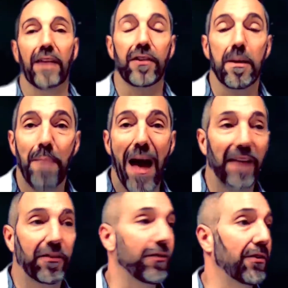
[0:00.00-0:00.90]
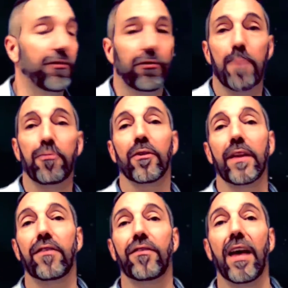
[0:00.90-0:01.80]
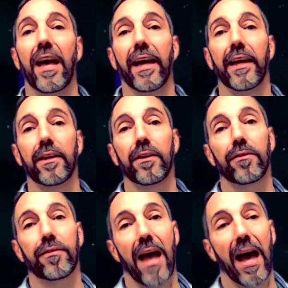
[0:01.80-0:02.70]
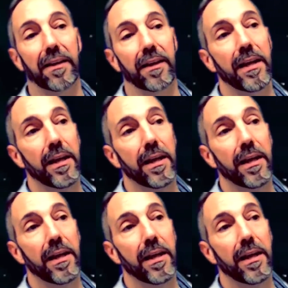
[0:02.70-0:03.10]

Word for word: actually a passage in scripture that says that